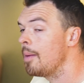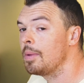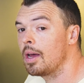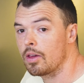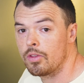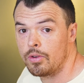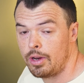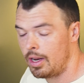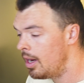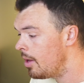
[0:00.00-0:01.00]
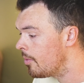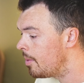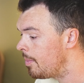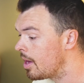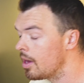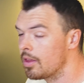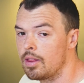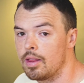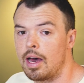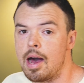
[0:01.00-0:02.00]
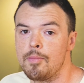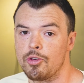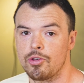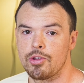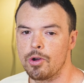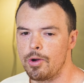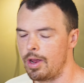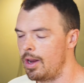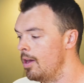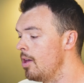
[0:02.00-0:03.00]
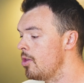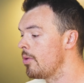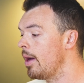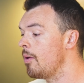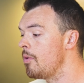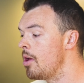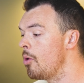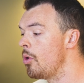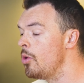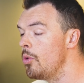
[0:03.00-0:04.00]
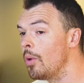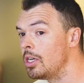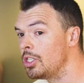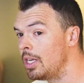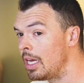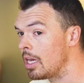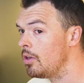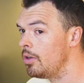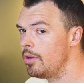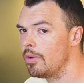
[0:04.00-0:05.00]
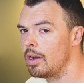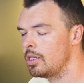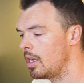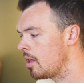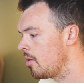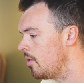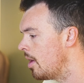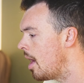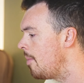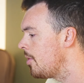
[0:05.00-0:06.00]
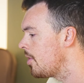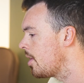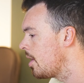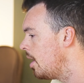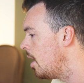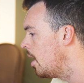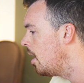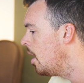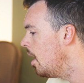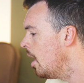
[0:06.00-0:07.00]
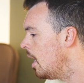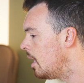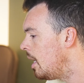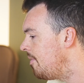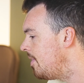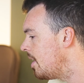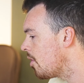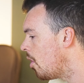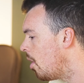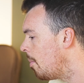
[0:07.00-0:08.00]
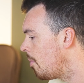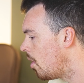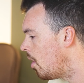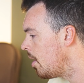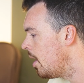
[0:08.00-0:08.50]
not excluding anyone because I'm just starting. So I don't know who I should include, who I should exclude. I'm just gonna leave this all broad.